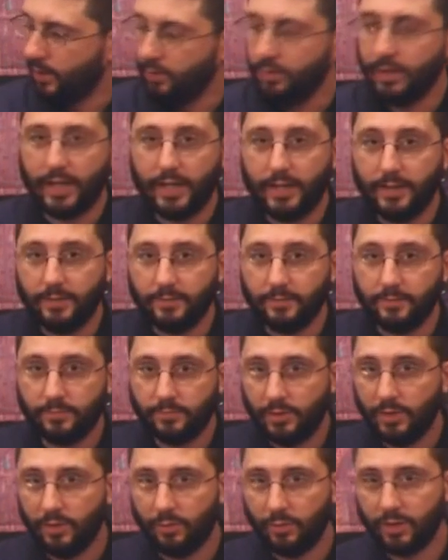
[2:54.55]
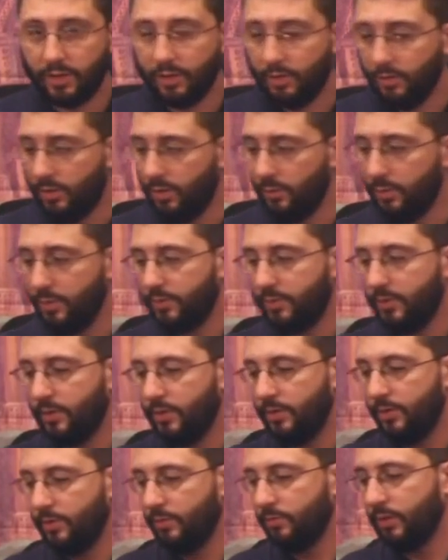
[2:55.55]
Okay, you don't want to go along with
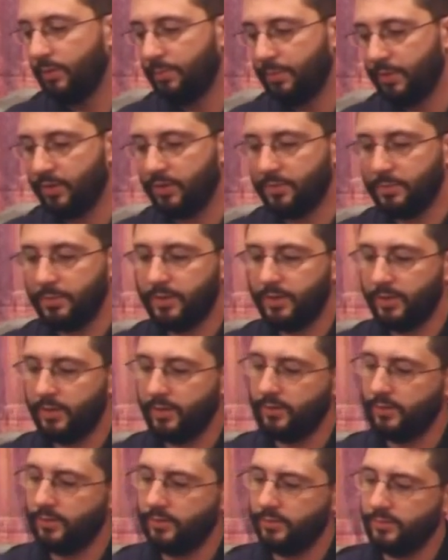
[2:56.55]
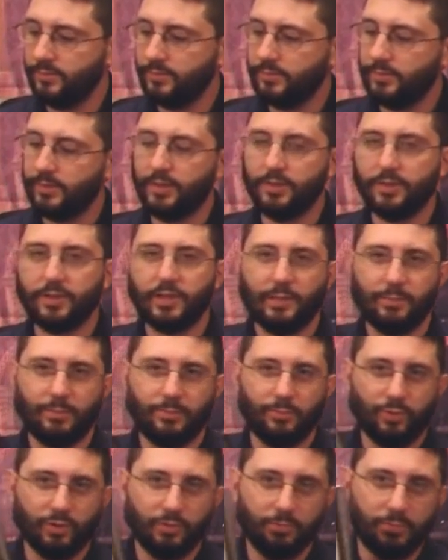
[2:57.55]
Riplinger's material. Here's a
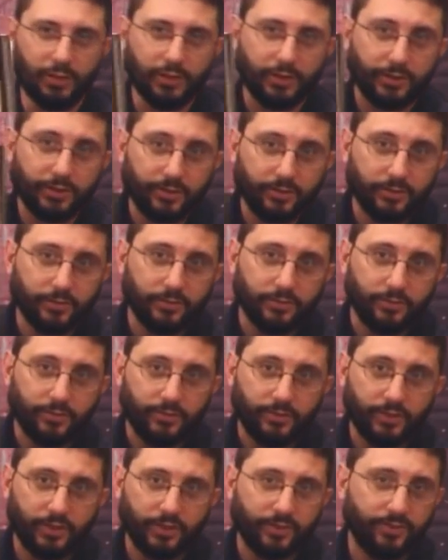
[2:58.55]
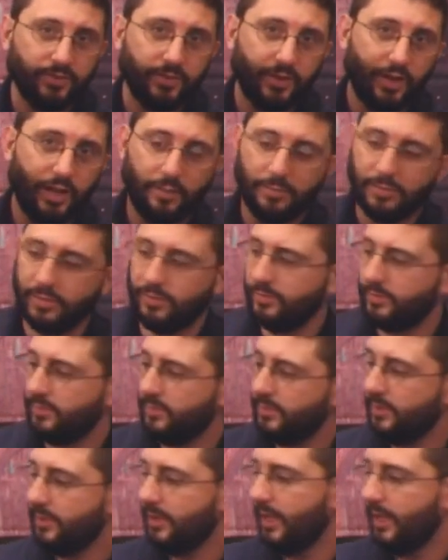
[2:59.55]
couple more books. Just phenomenal.